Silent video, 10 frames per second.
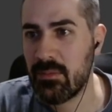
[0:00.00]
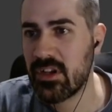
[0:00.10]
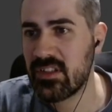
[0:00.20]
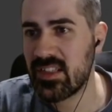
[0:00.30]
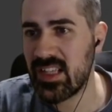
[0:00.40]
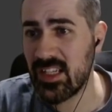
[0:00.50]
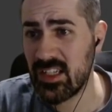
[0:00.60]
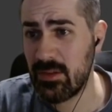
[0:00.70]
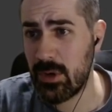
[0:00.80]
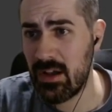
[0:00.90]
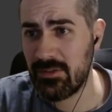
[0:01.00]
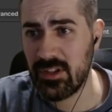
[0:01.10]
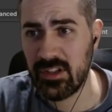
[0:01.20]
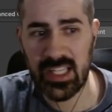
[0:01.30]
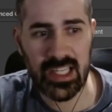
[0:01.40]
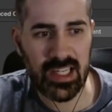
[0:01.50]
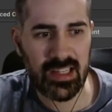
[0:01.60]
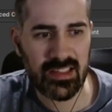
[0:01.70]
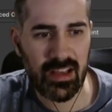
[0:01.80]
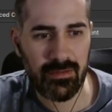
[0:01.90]
because essentially what I've done here
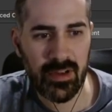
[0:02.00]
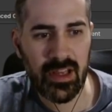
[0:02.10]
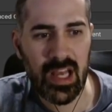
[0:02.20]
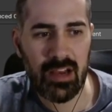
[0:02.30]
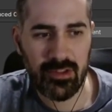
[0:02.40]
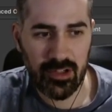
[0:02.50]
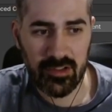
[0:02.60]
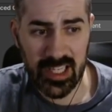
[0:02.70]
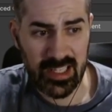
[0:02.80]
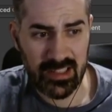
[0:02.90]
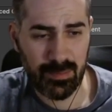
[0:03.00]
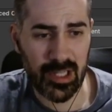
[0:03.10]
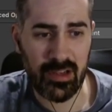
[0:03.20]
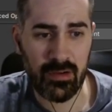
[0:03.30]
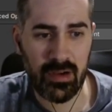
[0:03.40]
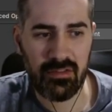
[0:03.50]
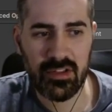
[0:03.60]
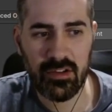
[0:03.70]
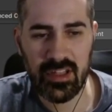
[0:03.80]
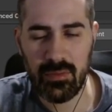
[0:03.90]
is I've told it it's blue, I've
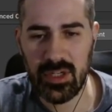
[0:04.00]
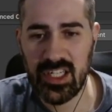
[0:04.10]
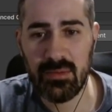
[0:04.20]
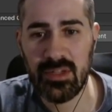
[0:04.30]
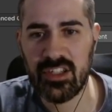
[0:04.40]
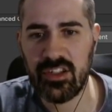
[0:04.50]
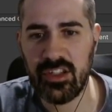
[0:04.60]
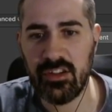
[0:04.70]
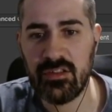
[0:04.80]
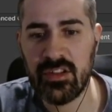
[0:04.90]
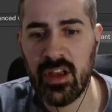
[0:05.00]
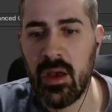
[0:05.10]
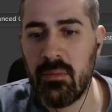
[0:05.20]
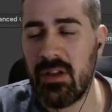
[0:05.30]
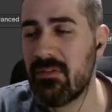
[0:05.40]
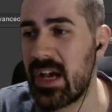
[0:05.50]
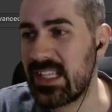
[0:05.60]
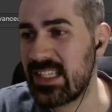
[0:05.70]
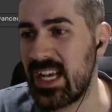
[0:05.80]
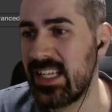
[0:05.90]
told it which image to use, but in
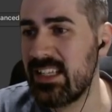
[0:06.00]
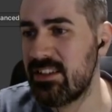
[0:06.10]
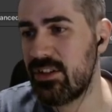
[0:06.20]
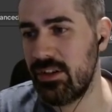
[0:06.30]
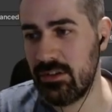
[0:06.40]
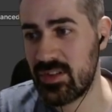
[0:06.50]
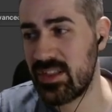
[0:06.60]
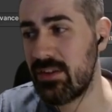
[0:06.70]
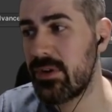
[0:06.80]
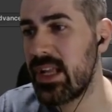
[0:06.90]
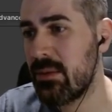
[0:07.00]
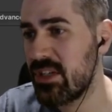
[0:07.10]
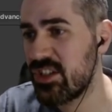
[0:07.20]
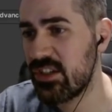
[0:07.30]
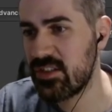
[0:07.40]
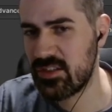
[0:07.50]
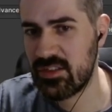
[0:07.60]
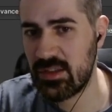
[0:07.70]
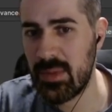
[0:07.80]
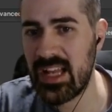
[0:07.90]
fact I need it to use different images
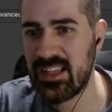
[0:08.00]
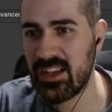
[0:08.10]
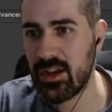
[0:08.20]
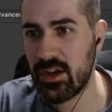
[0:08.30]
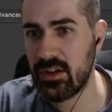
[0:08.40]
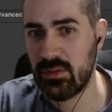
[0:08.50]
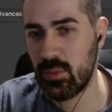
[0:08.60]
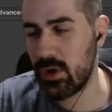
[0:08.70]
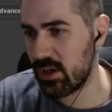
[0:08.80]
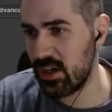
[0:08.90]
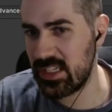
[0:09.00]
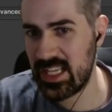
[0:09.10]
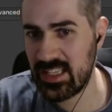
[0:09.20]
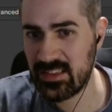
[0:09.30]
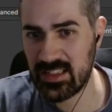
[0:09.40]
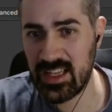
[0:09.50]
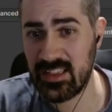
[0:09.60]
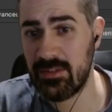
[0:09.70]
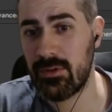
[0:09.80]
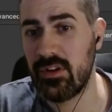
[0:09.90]
depending on what card it is, and
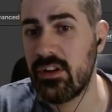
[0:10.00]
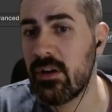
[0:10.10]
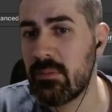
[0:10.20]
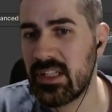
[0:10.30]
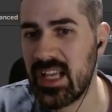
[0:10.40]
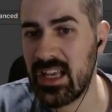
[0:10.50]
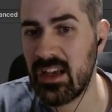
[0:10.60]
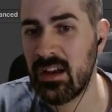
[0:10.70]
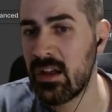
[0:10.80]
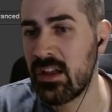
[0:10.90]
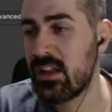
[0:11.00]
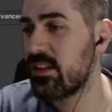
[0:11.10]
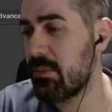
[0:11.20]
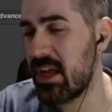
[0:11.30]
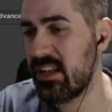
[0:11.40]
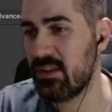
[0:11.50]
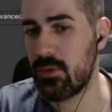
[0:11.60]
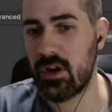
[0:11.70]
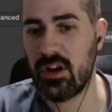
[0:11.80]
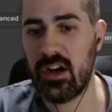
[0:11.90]
different number data depending
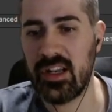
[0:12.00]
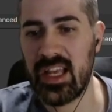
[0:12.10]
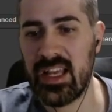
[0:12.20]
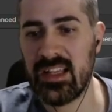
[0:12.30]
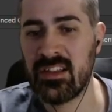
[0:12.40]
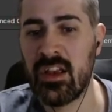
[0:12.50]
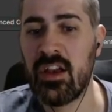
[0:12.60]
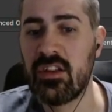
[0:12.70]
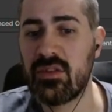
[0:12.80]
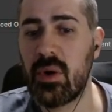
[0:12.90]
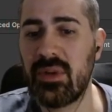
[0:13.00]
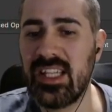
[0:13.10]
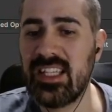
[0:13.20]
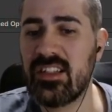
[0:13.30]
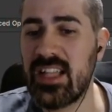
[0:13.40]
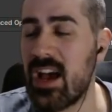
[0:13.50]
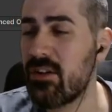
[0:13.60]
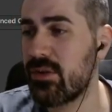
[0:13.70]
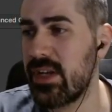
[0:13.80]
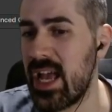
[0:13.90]
what card it is. So what we need to now
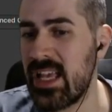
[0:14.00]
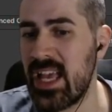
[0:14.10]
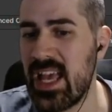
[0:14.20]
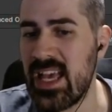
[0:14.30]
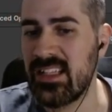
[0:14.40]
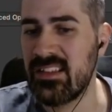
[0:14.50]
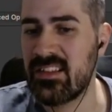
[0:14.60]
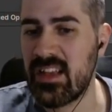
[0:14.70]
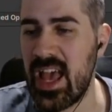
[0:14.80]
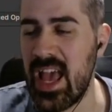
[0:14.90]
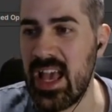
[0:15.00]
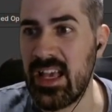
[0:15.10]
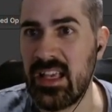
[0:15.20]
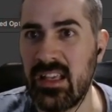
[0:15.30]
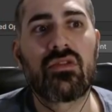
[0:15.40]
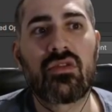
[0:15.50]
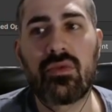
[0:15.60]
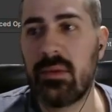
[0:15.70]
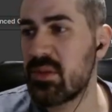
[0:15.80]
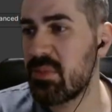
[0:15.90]
create is a
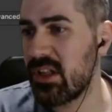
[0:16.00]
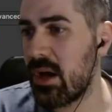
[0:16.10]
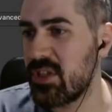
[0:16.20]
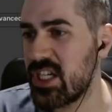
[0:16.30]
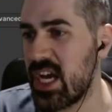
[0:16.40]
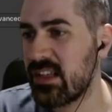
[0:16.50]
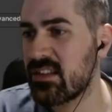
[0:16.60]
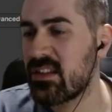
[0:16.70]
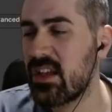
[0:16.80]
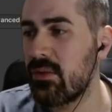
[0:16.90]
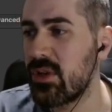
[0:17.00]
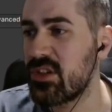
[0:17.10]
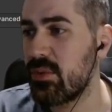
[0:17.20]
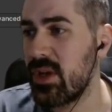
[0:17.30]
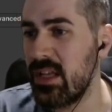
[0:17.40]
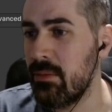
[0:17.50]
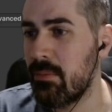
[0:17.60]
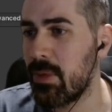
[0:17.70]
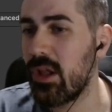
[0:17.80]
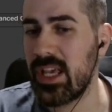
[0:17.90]
scriptable object in which we
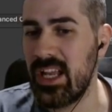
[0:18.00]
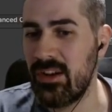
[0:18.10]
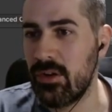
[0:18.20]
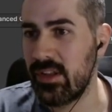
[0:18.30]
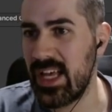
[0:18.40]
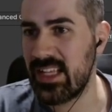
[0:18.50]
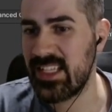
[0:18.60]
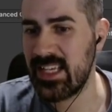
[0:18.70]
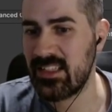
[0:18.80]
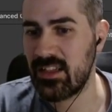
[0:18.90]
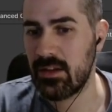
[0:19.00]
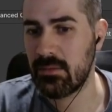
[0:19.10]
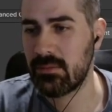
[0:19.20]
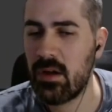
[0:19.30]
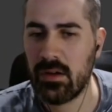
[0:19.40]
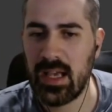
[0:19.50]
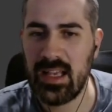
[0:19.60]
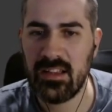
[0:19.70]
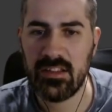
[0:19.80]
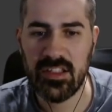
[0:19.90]
plug in all that data.
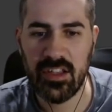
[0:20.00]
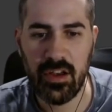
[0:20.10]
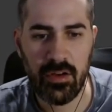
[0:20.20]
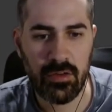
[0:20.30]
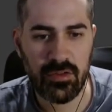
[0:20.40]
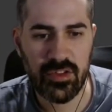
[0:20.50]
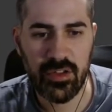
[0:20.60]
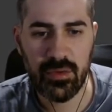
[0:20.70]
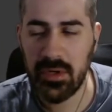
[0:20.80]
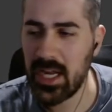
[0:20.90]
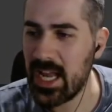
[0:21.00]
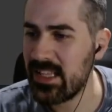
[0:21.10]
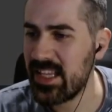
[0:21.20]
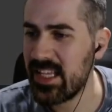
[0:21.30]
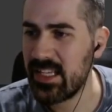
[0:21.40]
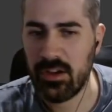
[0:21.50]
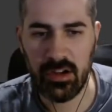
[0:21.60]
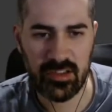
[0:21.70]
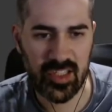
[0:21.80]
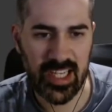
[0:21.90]
Okay, so to create the
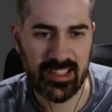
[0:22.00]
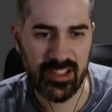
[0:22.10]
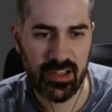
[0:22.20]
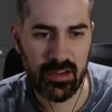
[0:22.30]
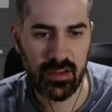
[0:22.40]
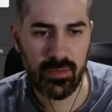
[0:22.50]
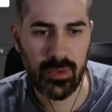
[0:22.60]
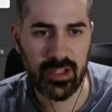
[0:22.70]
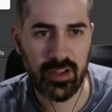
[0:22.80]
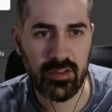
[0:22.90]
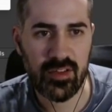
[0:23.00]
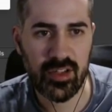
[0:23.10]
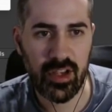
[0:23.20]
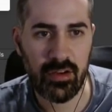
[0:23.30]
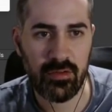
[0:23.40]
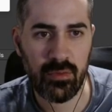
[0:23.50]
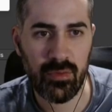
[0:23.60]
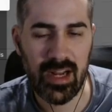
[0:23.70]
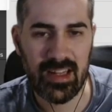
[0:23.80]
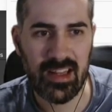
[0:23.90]
card data, we're going to go
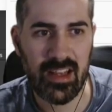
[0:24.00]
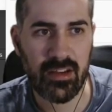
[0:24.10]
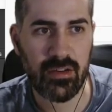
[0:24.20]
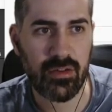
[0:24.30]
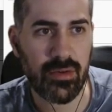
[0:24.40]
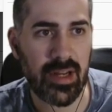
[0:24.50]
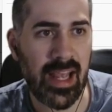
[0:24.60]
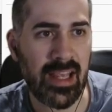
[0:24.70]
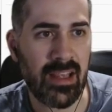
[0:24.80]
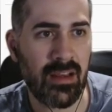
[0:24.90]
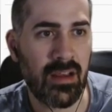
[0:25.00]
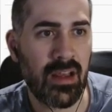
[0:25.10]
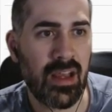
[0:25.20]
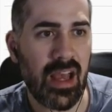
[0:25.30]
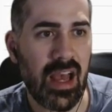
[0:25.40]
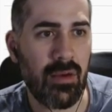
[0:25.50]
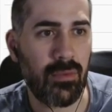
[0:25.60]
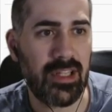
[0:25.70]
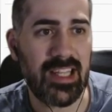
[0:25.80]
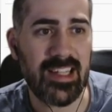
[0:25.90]
right click, create, and
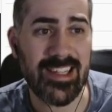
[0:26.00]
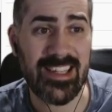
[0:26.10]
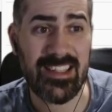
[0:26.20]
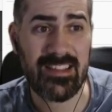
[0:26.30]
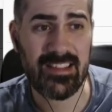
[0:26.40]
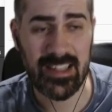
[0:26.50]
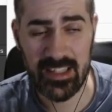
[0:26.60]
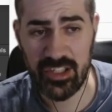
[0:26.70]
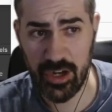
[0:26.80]
we need a C#